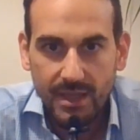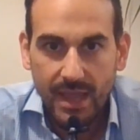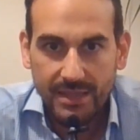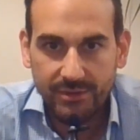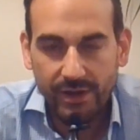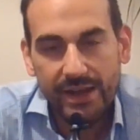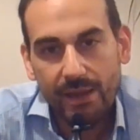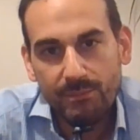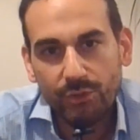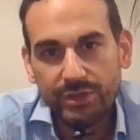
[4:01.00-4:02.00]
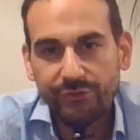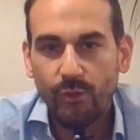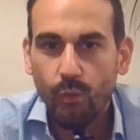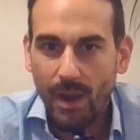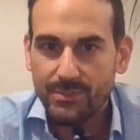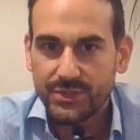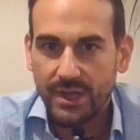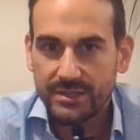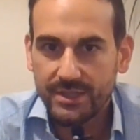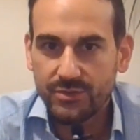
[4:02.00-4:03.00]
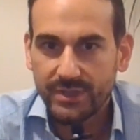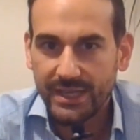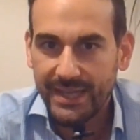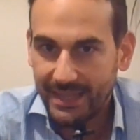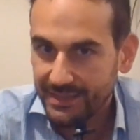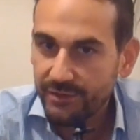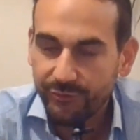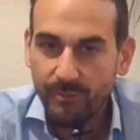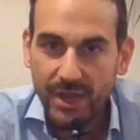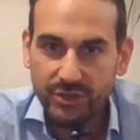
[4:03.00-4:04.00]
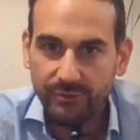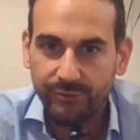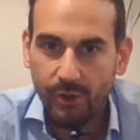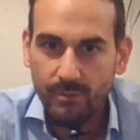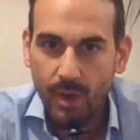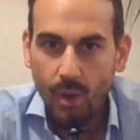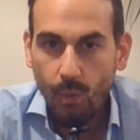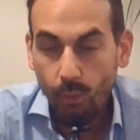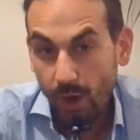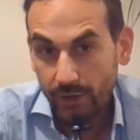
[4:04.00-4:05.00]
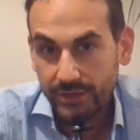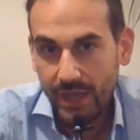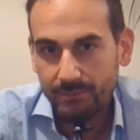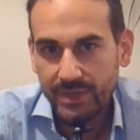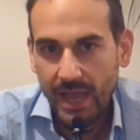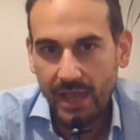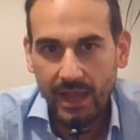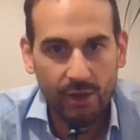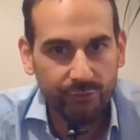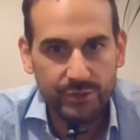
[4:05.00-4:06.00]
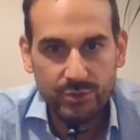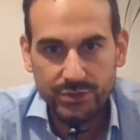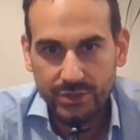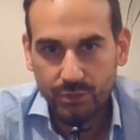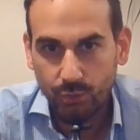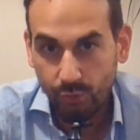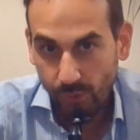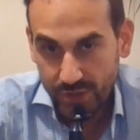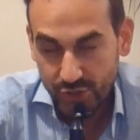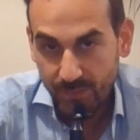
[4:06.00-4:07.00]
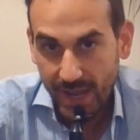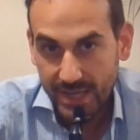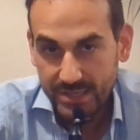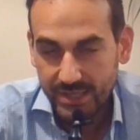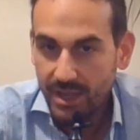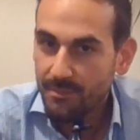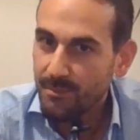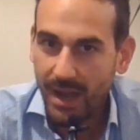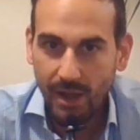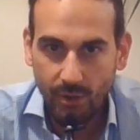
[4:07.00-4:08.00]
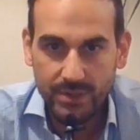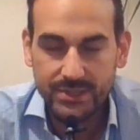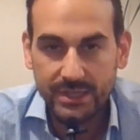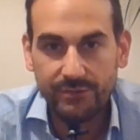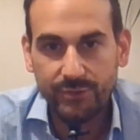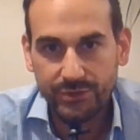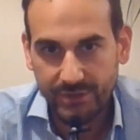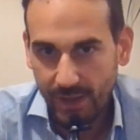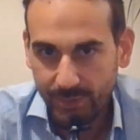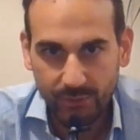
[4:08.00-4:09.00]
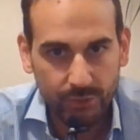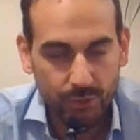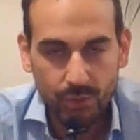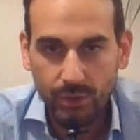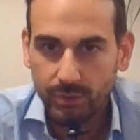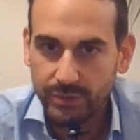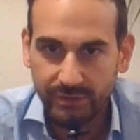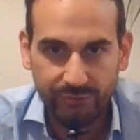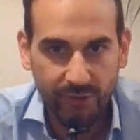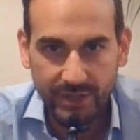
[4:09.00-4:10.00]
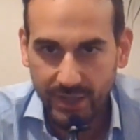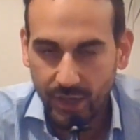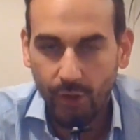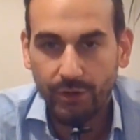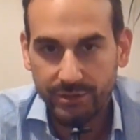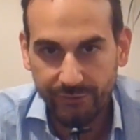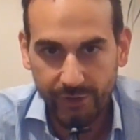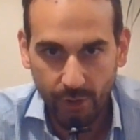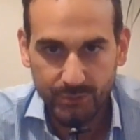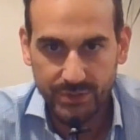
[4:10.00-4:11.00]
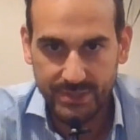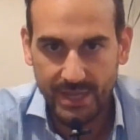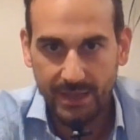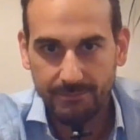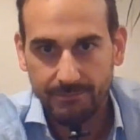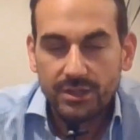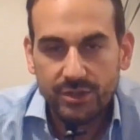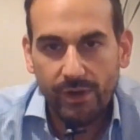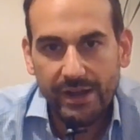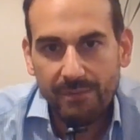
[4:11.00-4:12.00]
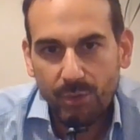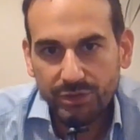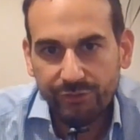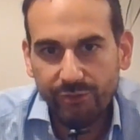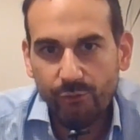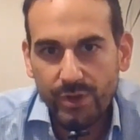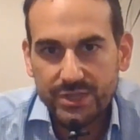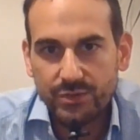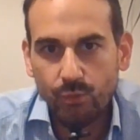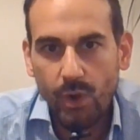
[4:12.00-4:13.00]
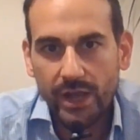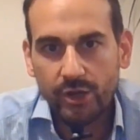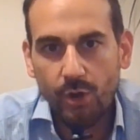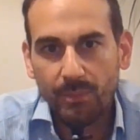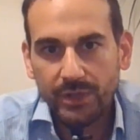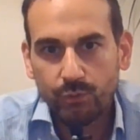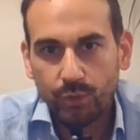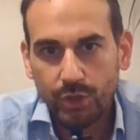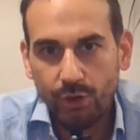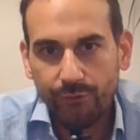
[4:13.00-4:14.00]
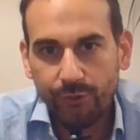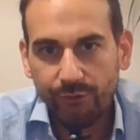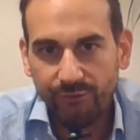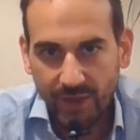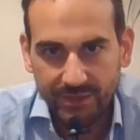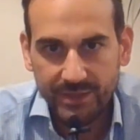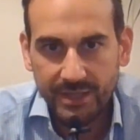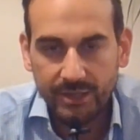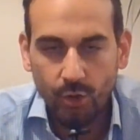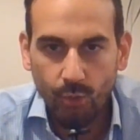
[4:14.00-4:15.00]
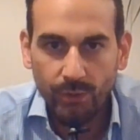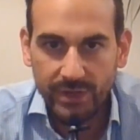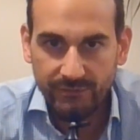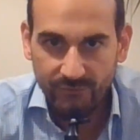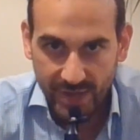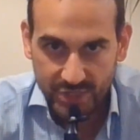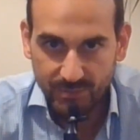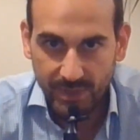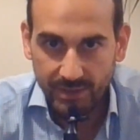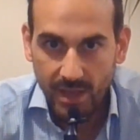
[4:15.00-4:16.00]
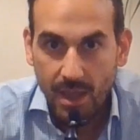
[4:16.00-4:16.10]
And there are a number of different websites that you can get that information from. One of them that I often use is called Crunchbase, but honestly, if you type it on Google, you can find a lot of different options there. There are a number of different reasons why a company will go for funding or investment,